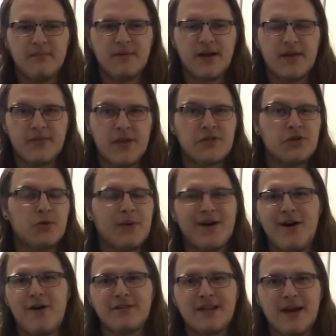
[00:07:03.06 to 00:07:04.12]
They took away
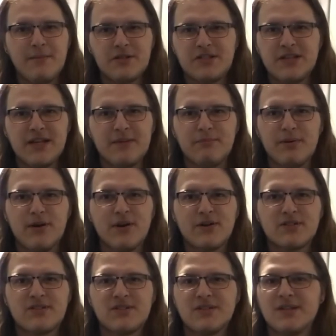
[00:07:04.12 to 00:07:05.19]
all damage dealing
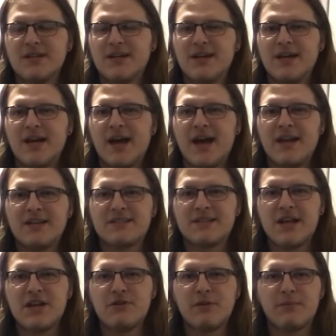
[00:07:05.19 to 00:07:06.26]
perks, and
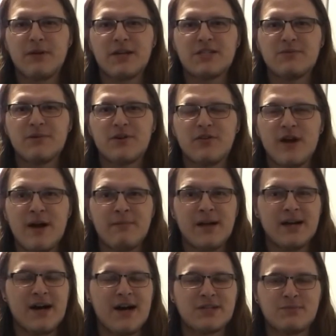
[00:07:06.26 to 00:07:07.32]
instead you replace it with crap
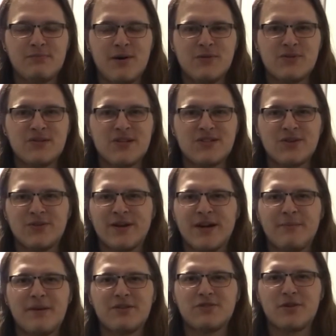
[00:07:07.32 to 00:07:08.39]
like Osmosis or
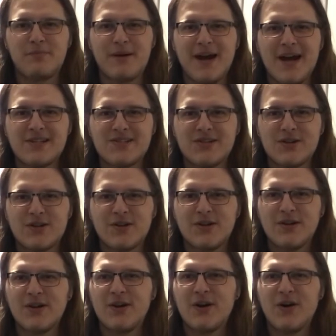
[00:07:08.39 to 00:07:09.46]
Elemental Capacitor
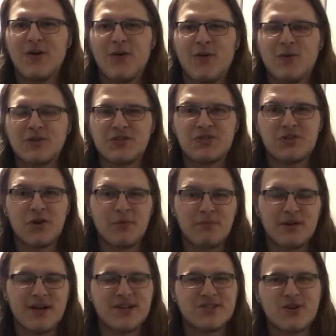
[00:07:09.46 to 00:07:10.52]
or
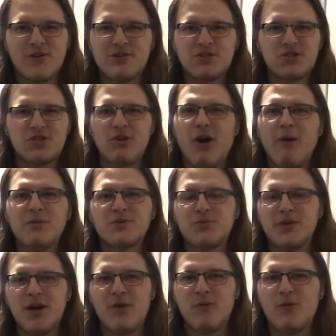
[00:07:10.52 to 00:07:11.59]
Surplus or just garbage
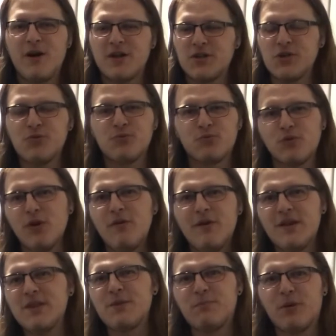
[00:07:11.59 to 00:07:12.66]
we don't want. You
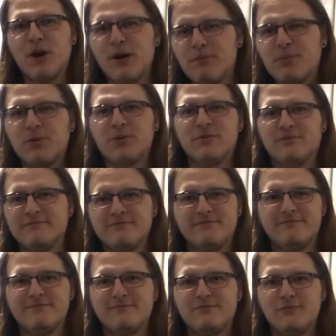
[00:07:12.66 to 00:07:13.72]
ruined the perk pool.
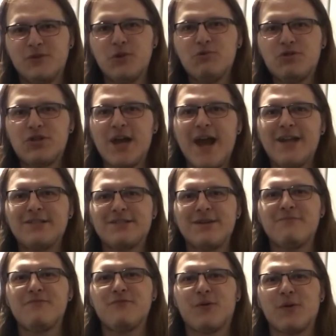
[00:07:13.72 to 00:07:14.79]
You changed
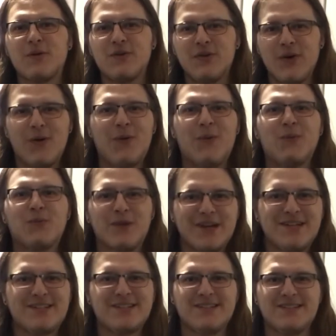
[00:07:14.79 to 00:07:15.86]
them for no
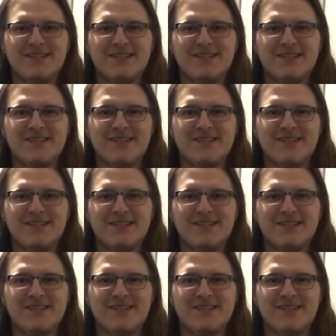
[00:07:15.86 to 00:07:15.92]
reason.